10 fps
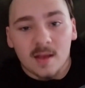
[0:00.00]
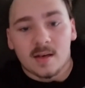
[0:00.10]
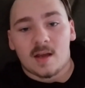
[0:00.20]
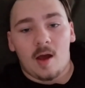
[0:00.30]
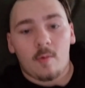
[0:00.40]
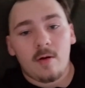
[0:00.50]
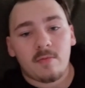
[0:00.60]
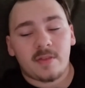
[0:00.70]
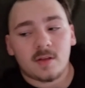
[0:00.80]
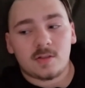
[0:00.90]
Now I went
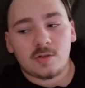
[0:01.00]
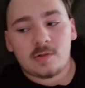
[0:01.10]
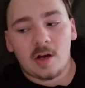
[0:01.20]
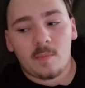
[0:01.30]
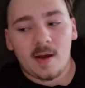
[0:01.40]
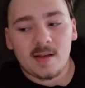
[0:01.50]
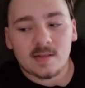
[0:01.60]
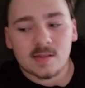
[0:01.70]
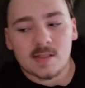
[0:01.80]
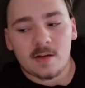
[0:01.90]
with a 2 terabyte
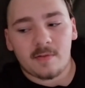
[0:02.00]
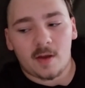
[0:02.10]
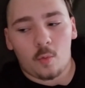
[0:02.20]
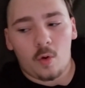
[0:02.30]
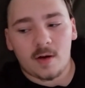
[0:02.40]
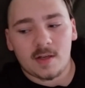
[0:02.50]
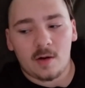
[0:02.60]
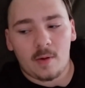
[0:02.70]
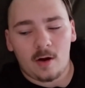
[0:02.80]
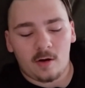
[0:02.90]
instead of like a 1
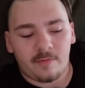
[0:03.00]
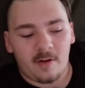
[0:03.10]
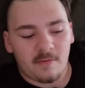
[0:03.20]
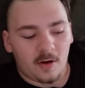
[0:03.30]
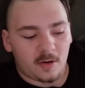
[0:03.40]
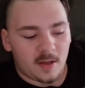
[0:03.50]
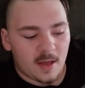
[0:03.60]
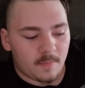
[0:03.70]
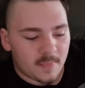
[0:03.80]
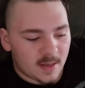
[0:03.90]
terabyte or a 500
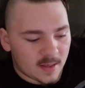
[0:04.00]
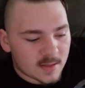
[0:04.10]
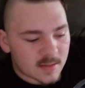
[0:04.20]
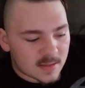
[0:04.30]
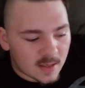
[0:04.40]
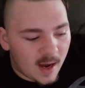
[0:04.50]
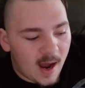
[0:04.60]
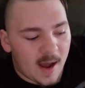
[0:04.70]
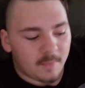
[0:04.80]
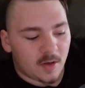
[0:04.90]
gig because
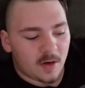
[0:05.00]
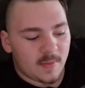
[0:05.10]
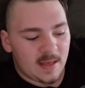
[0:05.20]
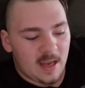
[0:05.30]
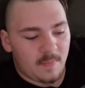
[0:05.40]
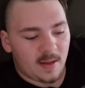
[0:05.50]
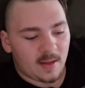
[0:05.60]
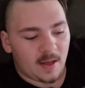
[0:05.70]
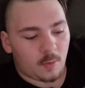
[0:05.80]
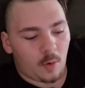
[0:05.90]
I'm gonna be keeping
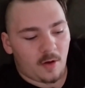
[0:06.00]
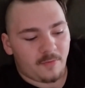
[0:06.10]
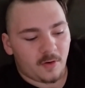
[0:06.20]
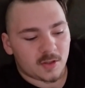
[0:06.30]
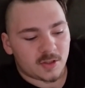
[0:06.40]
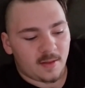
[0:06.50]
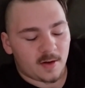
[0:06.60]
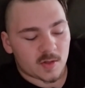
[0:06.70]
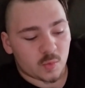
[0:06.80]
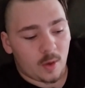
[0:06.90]
like raw footage on there
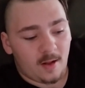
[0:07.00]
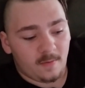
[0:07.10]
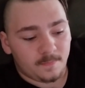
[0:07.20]
as well.